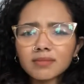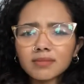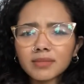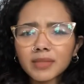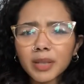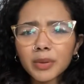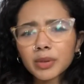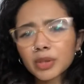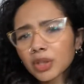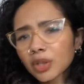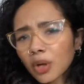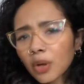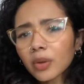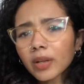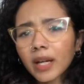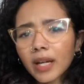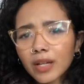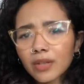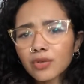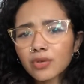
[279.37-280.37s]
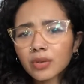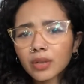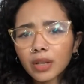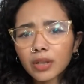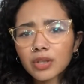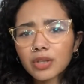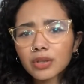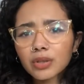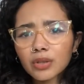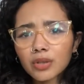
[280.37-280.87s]
It was an okay
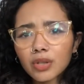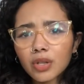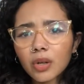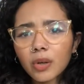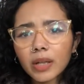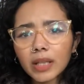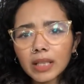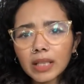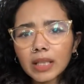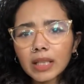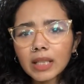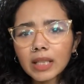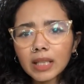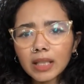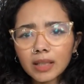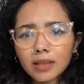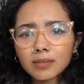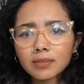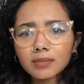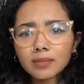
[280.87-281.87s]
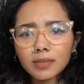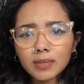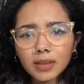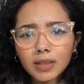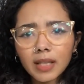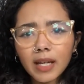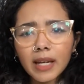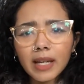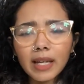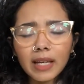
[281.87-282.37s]
introduction to Joan Didion.
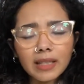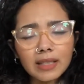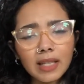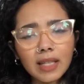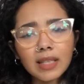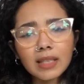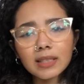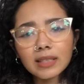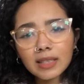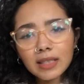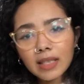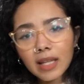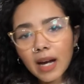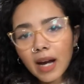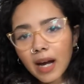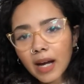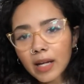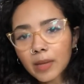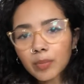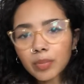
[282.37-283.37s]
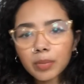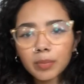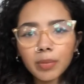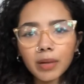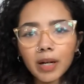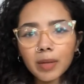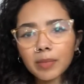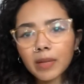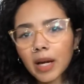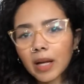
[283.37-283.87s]
I guess I can see the hype, but
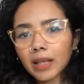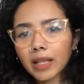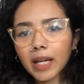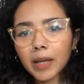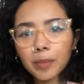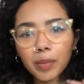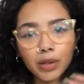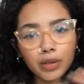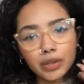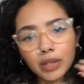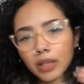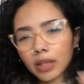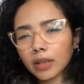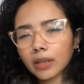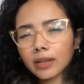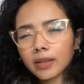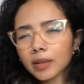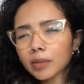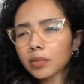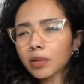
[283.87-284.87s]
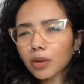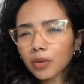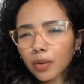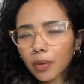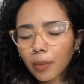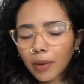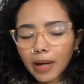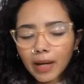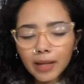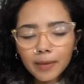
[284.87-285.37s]
I'm not like particularly blown
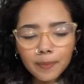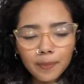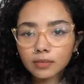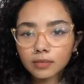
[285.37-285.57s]
away.